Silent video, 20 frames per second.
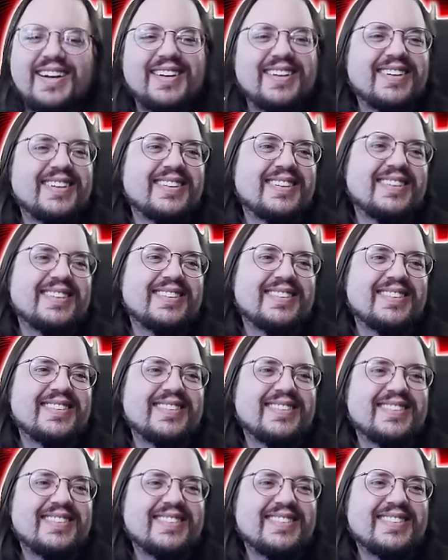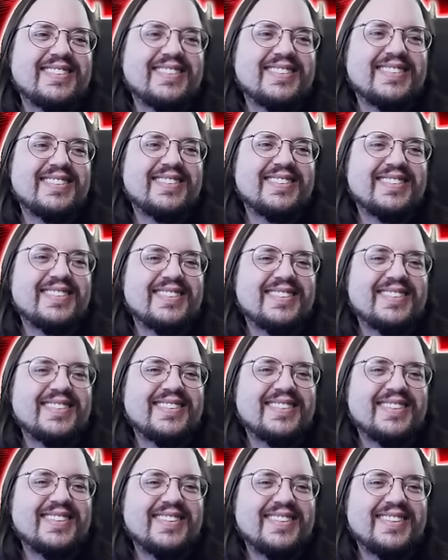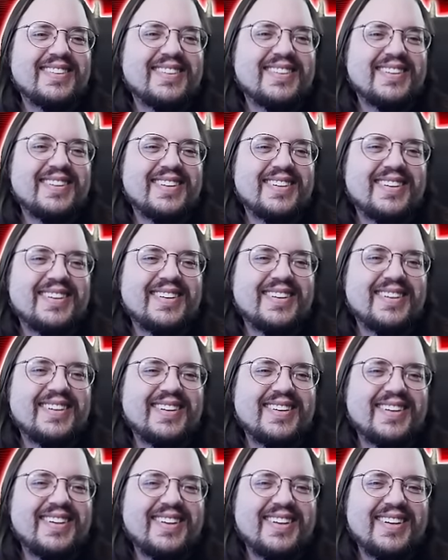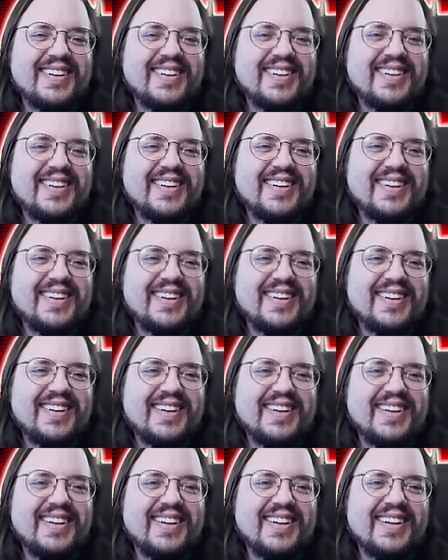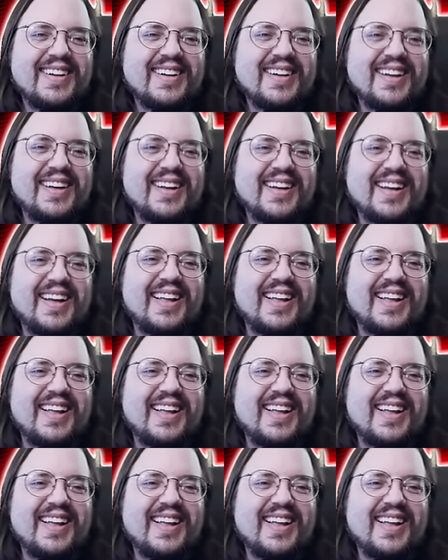This person isn't speaking.